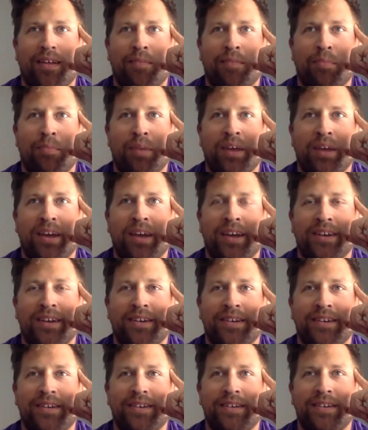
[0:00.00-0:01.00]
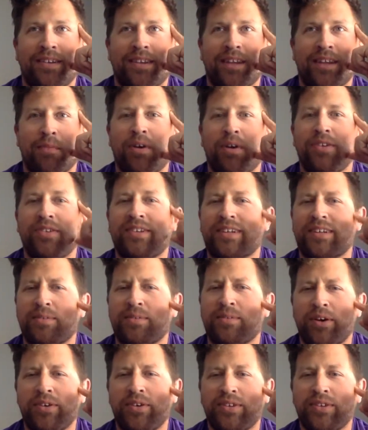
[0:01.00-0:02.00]
being the most
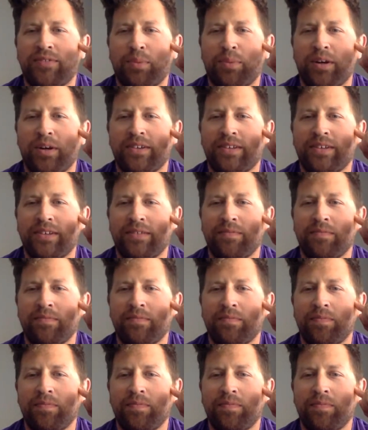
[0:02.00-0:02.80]
explosive person,